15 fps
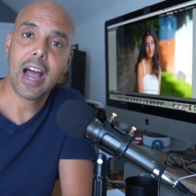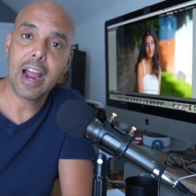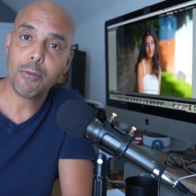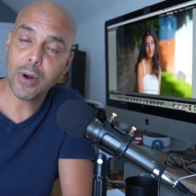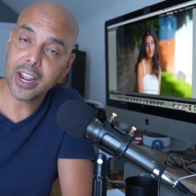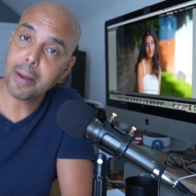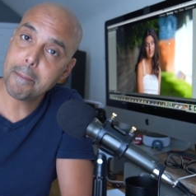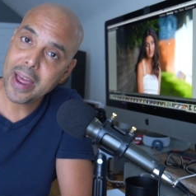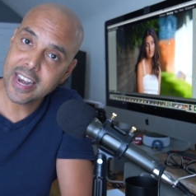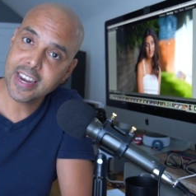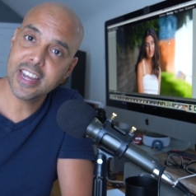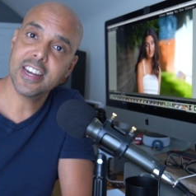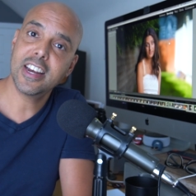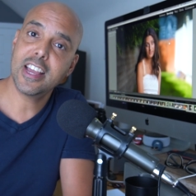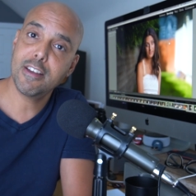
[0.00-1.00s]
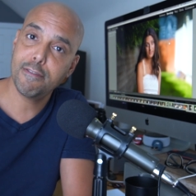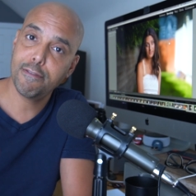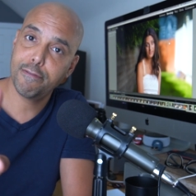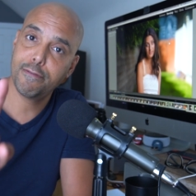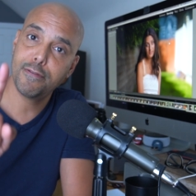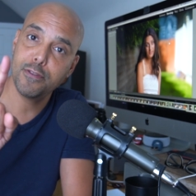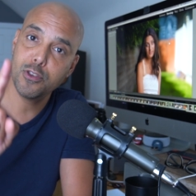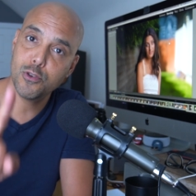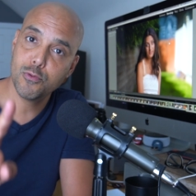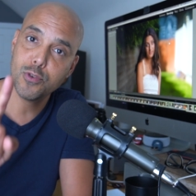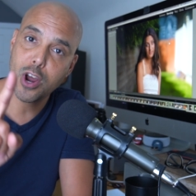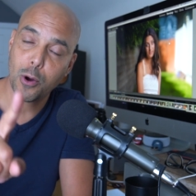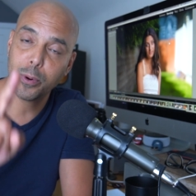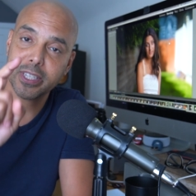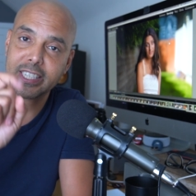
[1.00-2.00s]
I recommend it if you
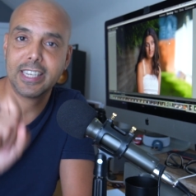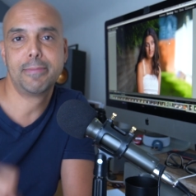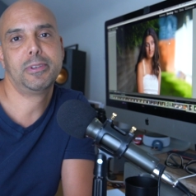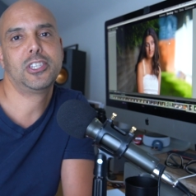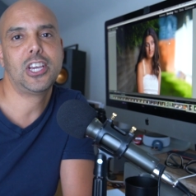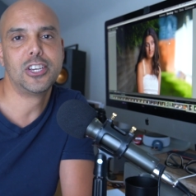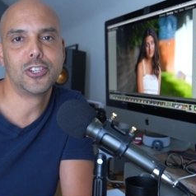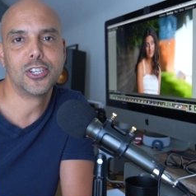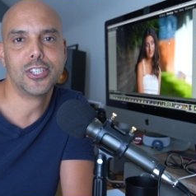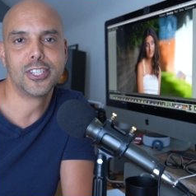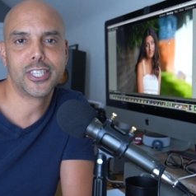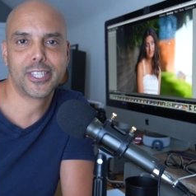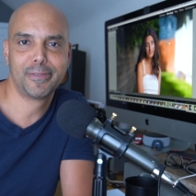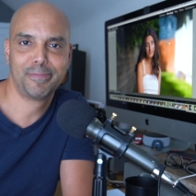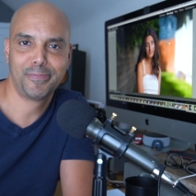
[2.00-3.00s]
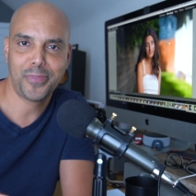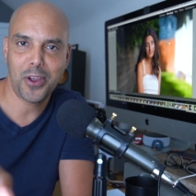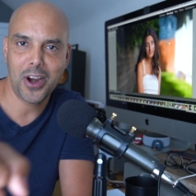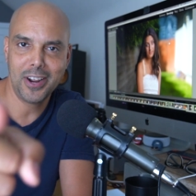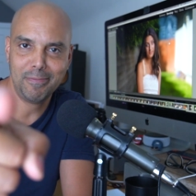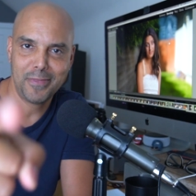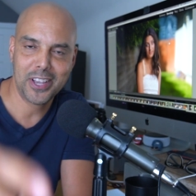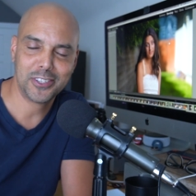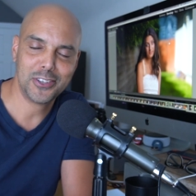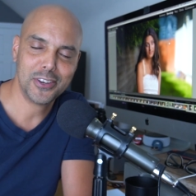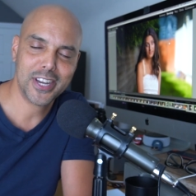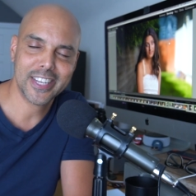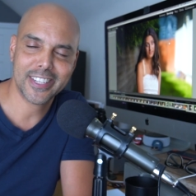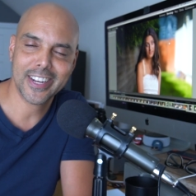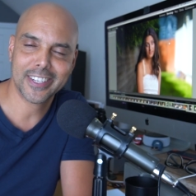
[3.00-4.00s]
know its limitations. All right, I'll see you
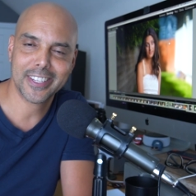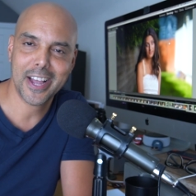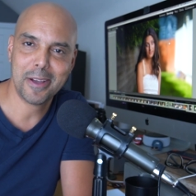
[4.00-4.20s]
guys next